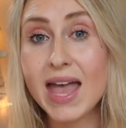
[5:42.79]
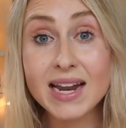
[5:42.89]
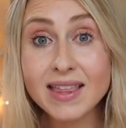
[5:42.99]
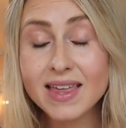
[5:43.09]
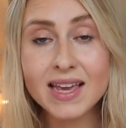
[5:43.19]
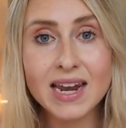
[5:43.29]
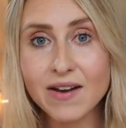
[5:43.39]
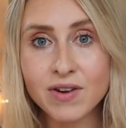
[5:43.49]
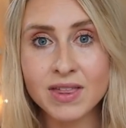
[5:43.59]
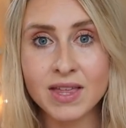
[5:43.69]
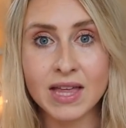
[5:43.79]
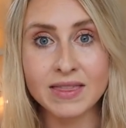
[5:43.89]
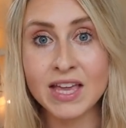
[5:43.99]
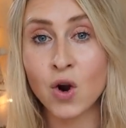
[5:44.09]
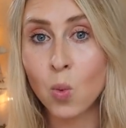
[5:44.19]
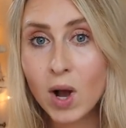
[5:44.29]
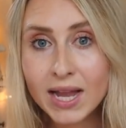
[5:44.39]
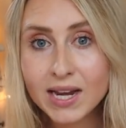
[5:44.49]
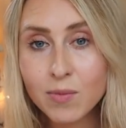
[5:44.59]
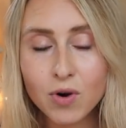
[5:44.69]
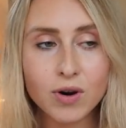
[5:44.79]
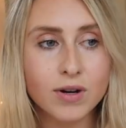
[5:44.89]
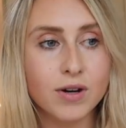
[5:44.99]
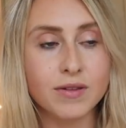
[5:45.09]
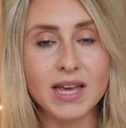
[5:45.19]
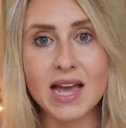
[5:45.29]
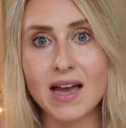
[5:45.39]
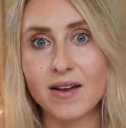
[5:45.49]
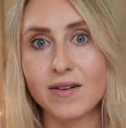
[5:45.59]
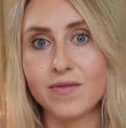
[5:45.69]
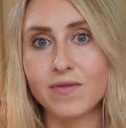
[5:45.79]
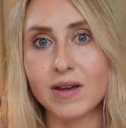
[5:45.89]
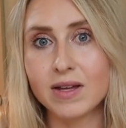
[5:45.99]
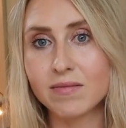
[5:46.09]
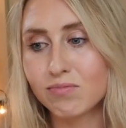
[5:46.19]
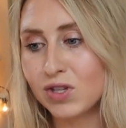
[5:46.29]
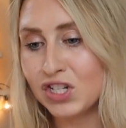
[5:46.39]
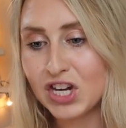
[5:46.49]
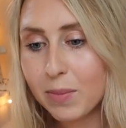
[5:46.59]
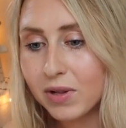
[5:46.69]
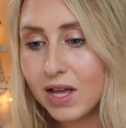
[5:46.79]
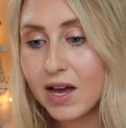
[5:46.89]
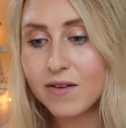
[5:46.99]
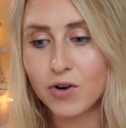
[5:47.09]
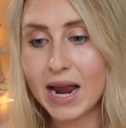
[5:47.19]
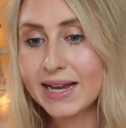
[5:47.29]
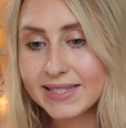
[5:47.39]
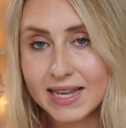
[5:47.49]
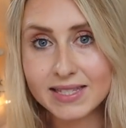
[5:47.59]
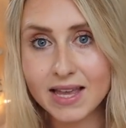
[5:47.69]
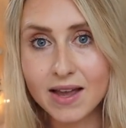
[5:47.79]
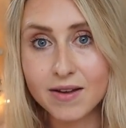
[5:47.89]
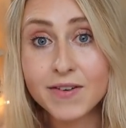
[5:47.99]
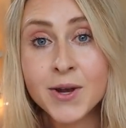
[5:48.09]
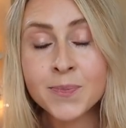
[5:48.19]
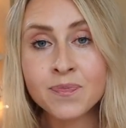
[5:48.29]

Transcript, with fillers: anything and everything that they don't want anymore or they have double of or excess of.